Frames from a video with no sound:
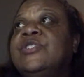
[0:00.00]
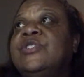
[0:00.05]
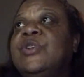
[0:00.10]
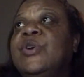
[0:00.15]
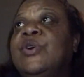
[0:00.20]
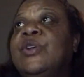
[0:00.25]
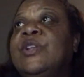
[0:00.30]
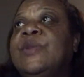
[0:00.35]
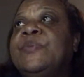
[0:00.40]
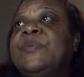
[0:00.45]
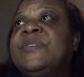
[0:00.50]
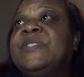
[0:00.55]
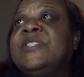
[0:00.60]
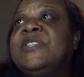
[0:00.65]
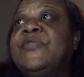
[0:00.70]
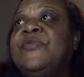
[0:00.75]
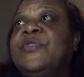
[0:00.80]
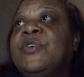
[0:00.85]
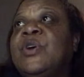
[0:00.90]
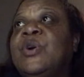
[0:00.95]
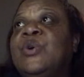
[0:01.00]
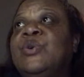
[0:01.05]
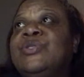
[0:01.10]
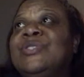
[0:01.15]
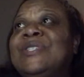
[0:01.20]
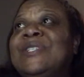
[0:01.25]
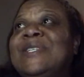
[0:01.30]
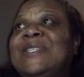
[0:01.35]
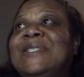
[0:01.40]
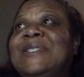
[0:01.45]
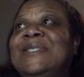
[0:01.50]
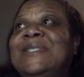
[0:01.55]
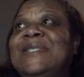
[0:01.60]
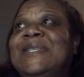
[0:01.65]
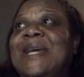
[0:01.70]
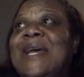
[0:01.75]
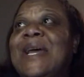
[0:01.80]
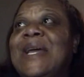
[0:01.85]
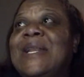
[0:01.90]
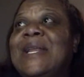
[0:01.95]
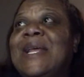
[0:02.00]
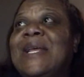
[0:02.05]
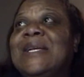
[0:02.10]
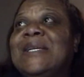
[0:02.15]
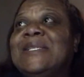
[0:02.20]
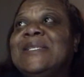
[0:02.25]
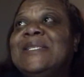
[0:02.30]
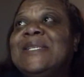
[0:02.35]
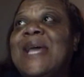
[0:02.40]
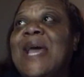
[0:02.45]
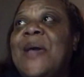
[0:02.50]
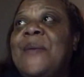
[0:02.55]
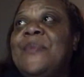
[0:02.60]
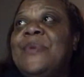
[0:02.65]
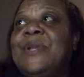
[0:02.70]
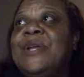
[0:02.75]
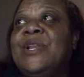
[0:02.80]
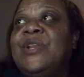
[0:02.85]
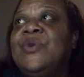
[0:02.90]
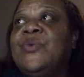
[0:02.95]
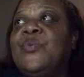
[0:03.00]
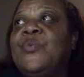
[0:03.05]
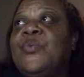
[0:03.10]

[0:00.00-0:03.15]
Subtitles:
know the Pacific Ocean is dead and contaminated